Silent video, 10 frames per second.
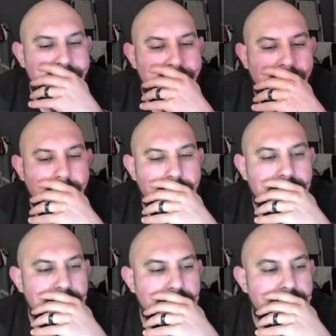And we
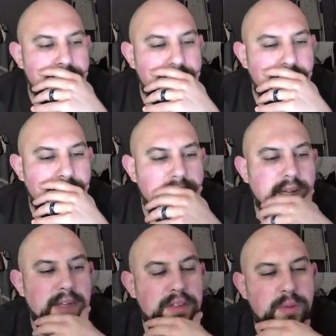can use the third
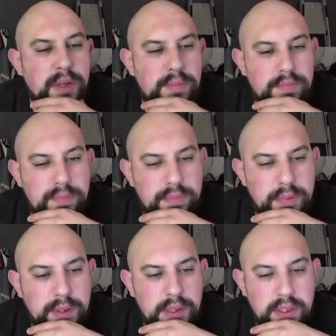attack as well.
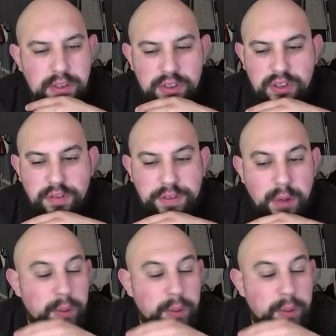Because don't forget,